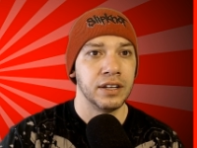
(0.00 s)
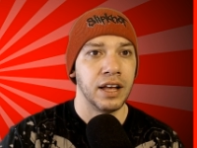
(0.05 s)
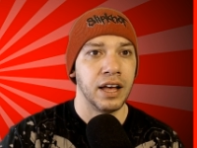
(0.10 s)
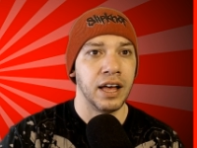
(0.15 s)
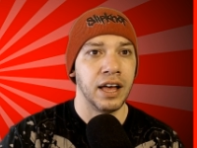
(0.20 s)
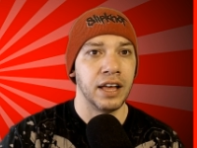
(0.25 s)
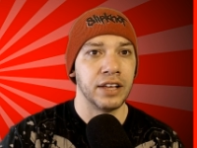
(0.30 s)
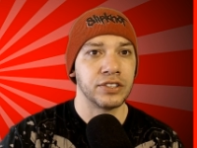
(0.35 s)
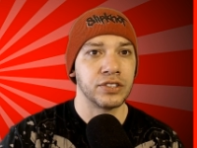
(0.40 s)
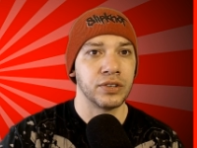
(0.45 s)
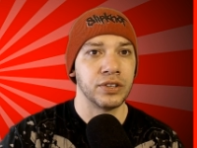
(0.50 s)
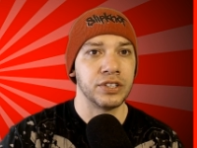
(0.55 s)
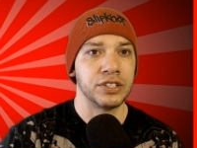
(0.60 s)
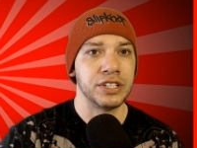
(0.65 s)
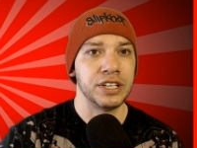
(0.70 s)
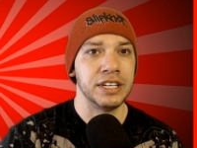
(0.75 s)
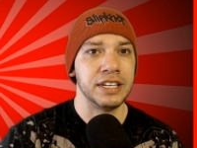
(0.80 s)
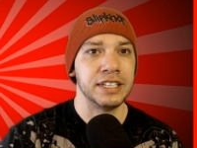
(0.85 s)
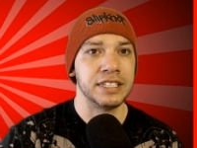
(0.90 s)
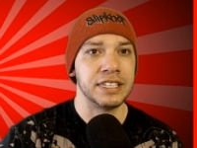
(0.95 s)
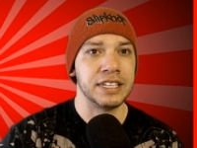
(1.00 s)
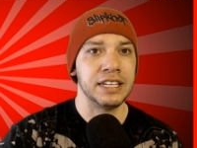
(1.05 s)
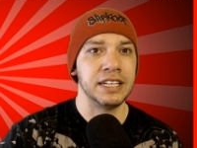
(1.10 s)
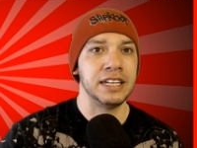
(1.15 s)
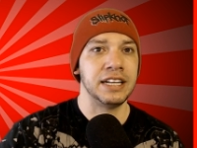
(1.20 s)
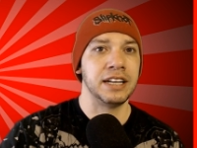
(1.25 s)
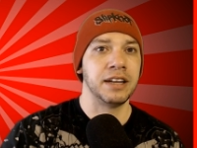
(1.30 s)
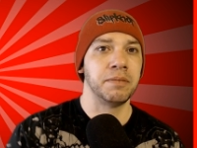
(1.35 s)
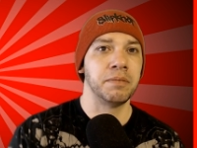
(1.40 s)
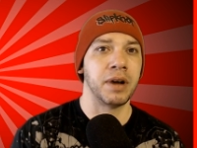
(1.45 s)
So the CDC
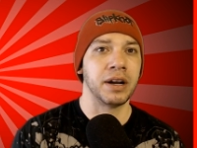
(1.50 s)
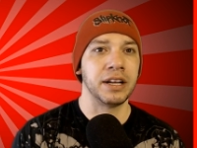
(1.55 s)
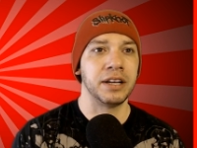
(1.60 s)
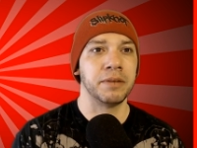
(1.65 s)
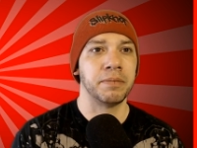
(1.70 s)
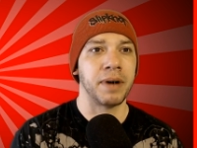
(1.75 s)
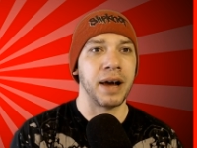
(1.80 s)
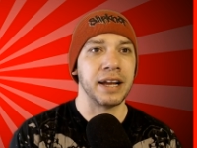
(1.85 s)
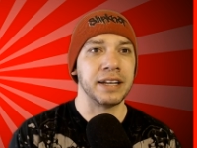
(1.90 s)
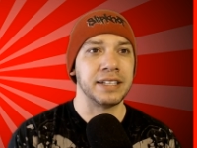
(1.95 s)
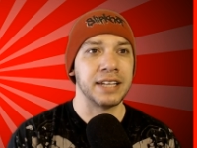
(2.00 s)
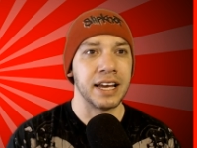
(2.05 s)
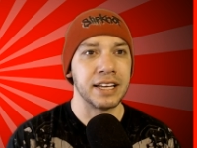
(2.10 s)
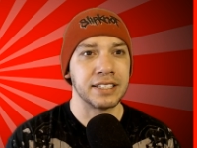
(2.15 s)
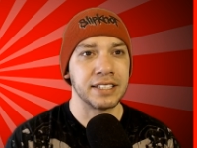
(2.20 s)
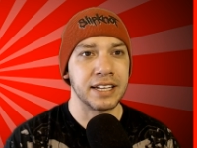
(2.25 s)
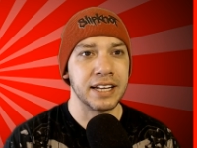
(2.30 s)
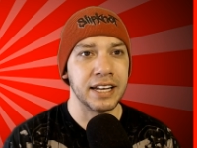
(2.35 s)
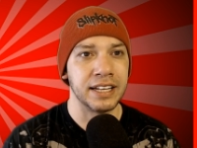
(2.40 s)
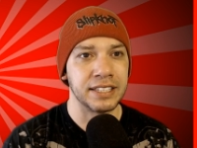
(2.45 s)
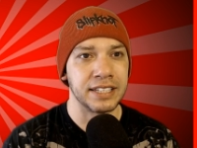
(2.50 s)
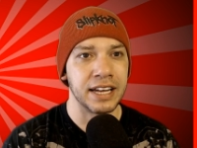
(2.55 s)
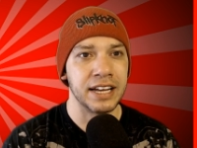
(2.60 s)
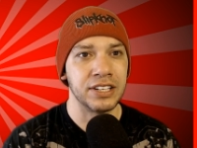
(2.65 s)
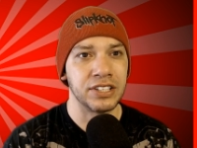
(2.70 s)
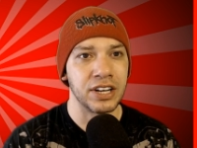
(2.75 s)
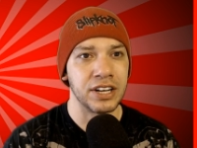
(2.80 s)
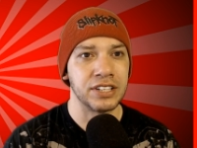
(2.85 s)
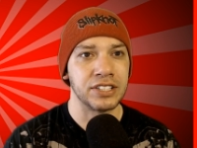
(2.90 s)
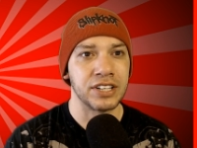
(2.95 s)
needed money to buy test kits.
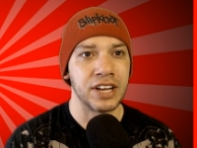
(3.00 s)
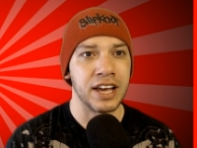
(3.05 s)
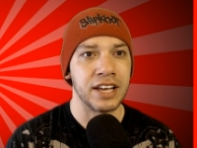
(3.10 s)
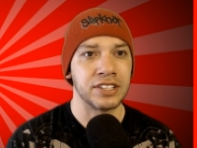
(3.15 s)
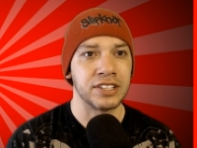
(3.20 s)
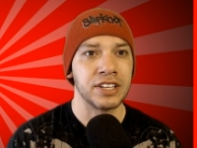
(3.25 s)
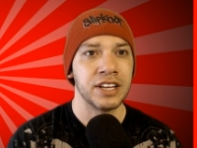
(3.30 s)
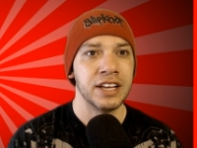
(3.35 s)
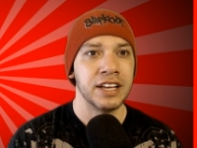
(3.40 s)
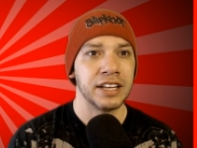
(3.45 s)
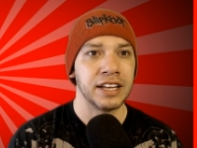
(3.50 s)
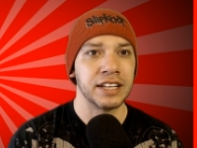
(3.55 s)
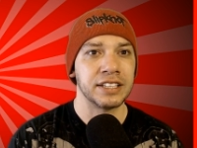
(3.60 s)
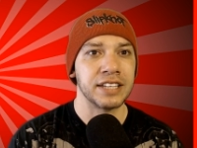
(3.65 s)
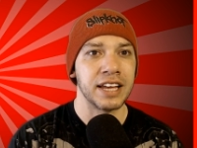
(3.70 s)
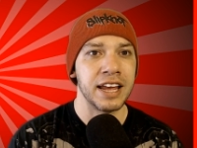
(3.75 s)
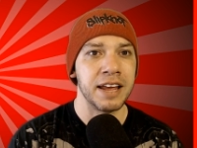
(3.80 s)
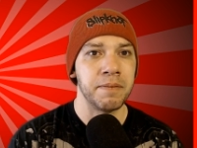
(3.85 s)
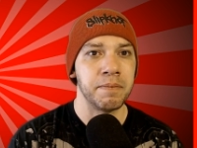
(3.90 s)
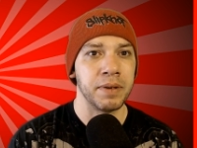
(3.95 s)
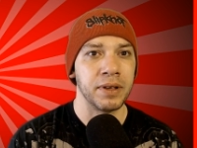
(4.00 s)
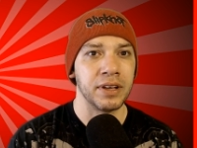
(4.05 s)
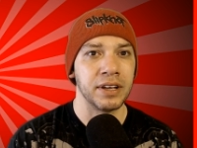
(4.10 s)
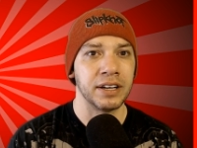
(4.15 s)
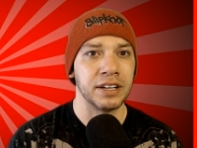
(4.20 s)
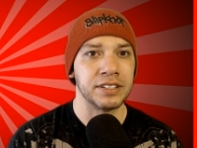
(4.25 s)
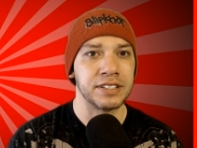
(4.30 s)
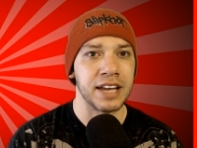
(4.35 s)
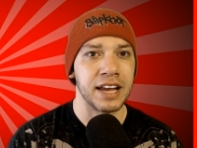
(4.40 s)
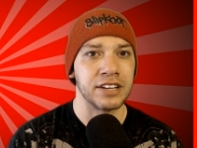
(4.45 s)
HHS gets $8 billion
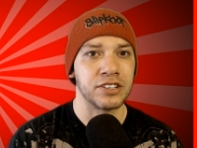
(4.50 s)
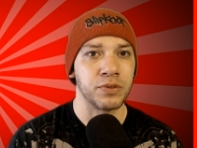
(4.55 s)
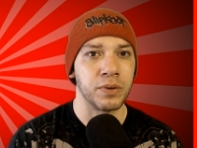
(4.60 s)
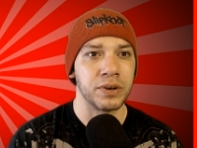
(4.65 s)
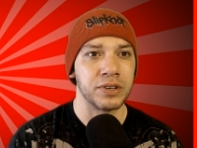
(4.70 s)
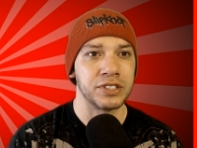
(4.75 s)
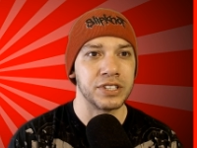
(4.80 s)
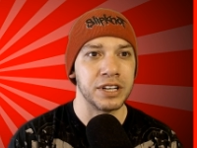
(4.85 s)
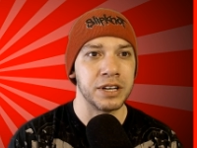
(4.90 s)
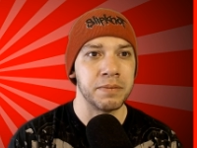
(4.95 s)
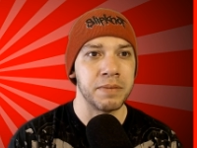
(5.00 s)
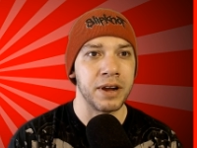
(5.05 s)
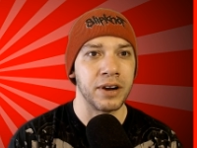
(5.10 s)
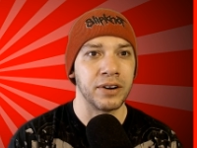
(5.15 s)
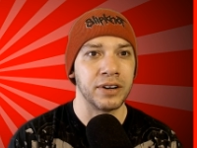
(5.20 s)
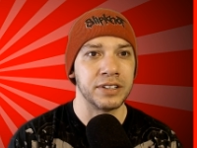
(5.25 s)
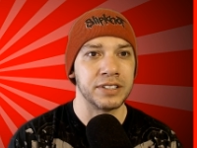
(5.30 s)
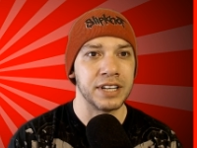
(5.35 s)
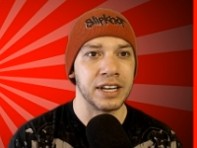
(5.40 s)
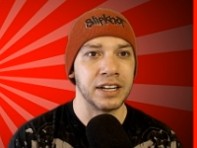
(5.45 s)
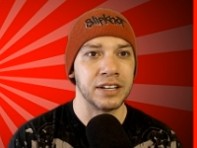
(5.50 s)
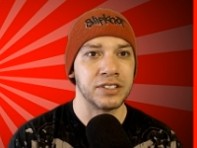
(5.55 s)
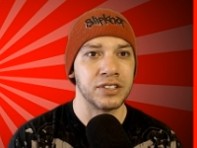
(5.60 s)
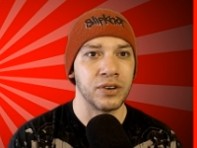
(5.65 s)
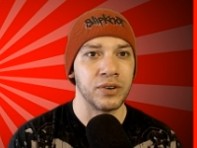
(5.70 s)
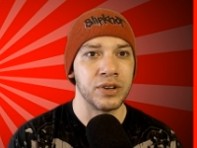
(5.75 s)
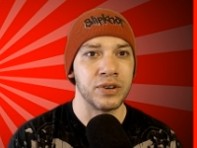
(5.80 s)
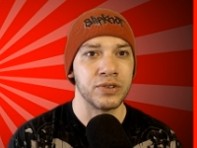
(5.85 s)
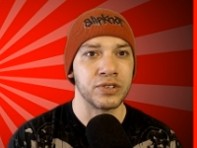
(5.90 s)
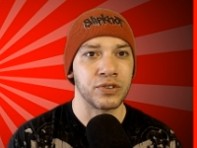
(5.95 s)
in sanctuary city mayor in San
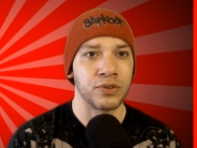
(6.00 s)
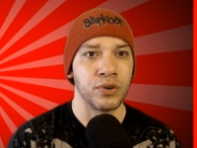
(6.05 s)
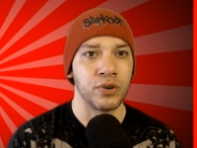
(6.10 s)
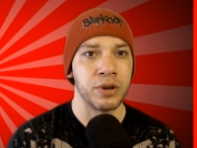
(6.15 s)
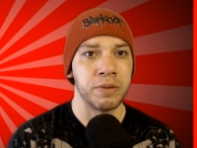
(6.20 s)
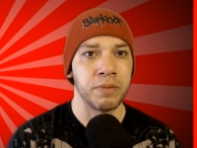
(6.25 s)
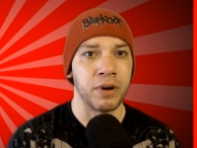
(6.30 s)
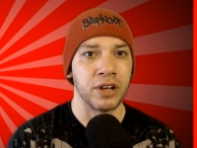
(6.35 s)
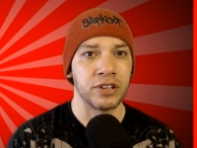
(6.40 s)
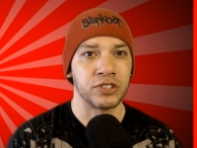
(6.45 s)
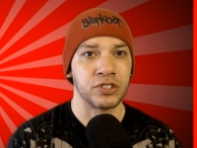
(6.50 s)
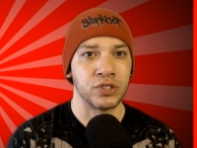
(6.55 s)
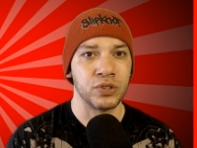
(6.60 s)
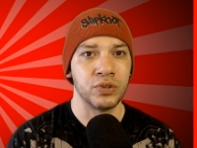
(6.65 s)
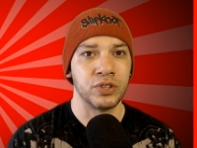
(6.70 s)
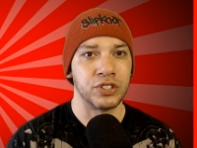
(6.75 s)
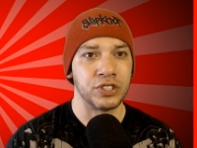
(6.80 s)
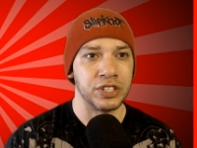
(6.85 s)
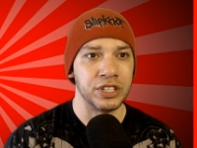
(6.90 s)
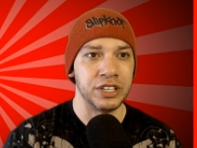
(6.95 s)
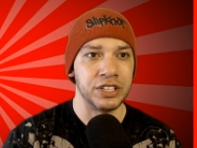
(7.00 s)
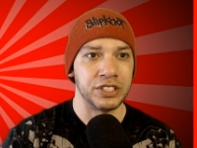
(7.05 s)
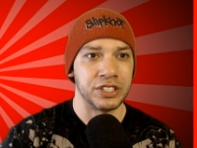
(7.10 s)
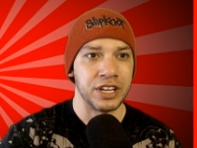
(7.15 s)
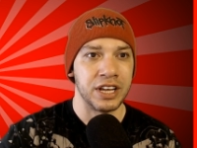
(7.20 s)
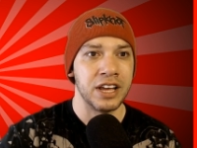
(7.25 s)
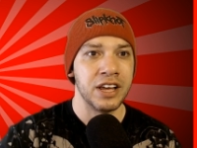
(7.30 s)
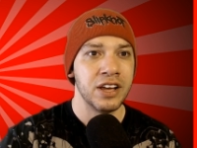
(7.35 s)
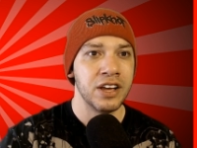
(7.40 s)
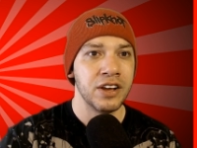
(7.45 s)
Antonio's crony boss sue the
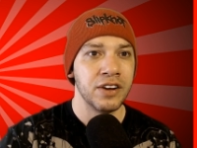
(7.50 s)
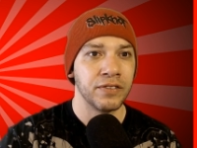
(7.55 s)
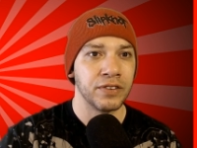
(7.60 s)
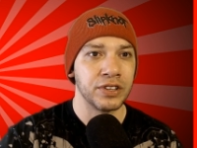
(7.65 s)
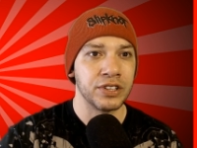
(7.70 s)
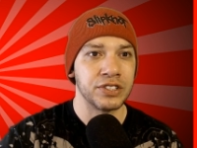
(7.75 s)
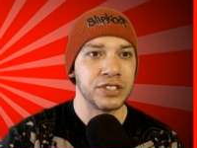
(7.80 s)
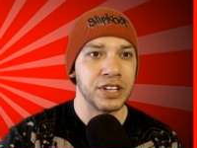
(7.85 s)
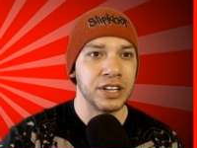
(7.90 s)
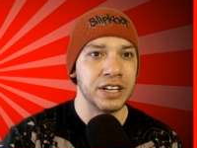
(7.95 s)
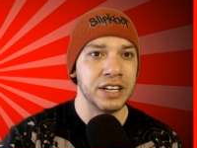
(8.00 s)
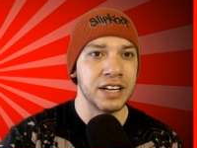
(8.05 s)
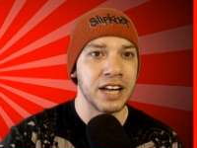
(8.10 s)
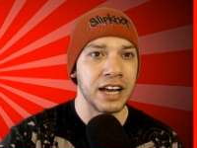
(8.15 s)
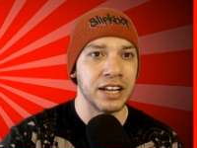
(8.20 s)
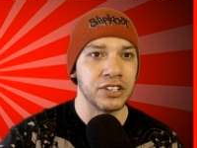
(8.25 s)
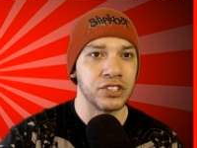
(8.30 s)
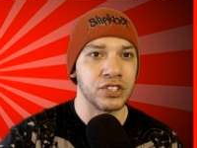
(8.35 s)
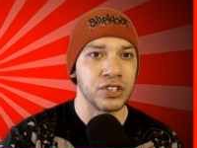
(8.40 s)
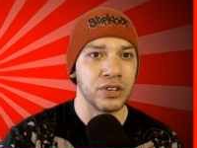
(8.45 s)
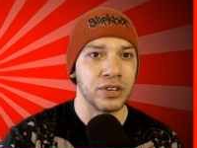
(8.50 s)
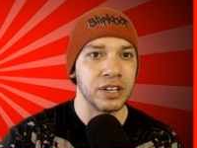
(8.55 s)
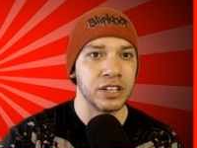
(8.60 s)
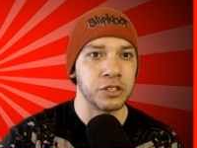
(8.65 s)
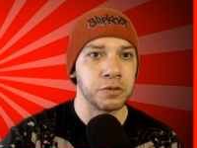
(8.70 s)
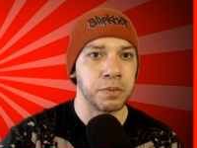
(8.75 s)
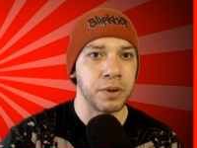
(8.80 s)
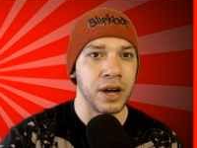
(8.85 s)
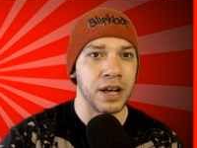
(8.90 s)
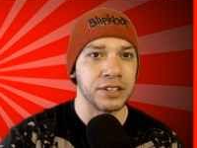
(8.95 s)
CDC for the city not ensuring its
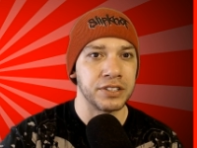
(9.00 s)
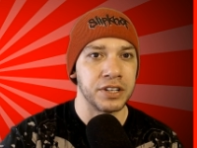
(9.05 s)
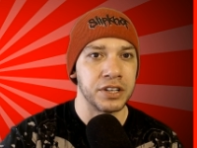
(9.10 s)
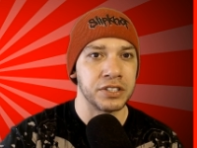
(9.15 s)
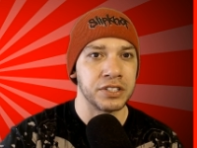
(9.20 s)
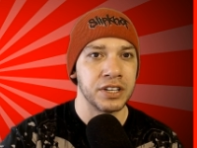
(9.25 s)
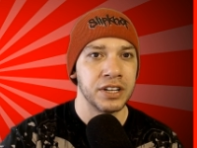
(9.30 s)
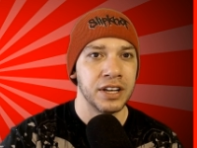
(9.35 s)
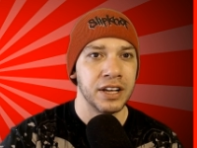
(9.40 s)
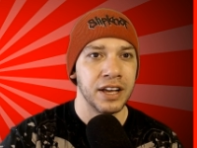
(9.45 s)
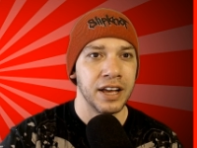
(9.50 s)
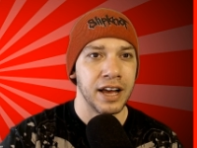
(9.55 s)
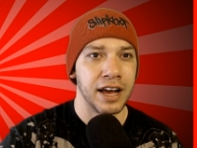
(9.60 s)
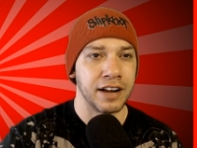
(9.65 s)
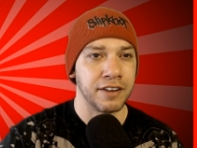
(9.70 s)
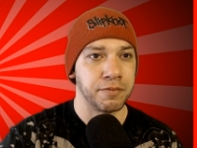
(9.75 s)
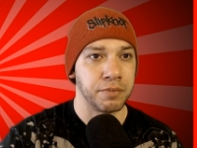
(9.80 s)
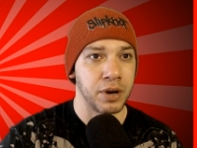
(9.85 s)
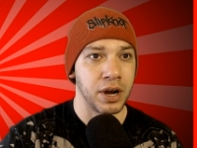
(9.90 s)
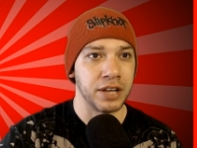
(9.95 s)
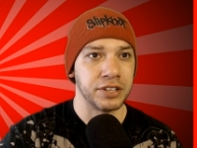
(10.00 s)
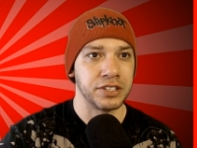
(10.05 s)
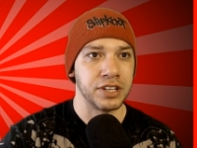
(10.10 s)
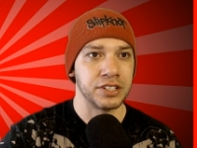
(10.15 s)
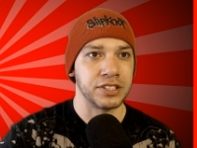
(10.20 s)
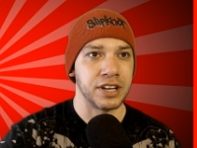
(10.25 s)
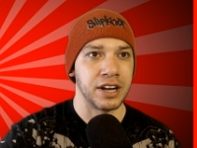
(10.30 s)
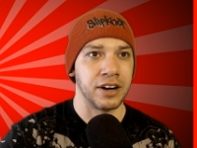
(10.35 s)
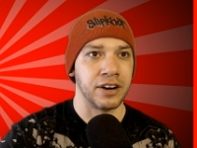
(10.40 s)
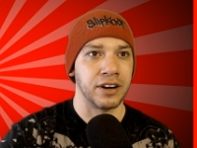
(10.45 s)
process out of
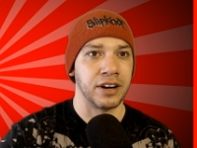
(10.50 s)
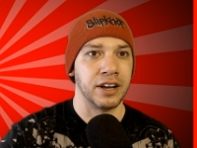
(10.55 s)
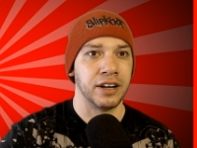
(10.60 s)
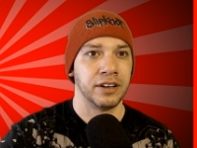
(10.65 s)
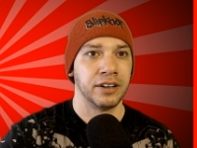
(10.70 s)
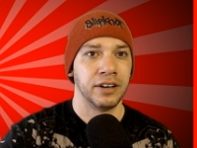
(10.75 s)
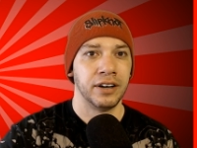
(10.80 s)
process era.